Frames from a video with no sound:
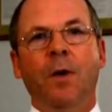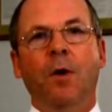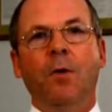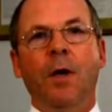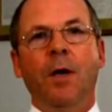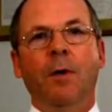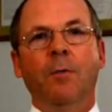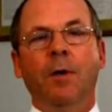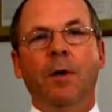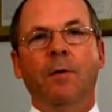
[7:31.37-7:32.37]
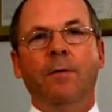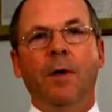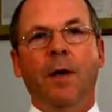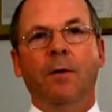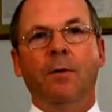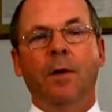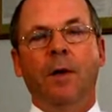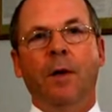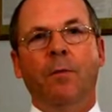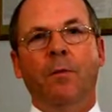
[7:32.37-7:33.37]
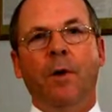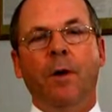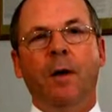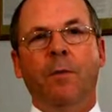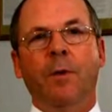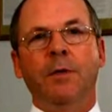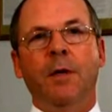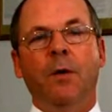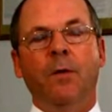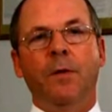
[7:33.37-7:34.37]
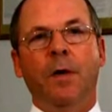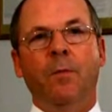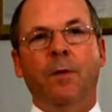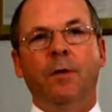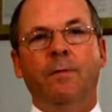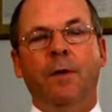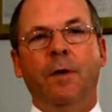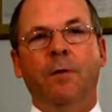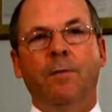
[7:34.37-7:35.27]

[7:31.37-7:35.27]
Okay, I'm going to leave you now. We're running a little bit tight on time on this video.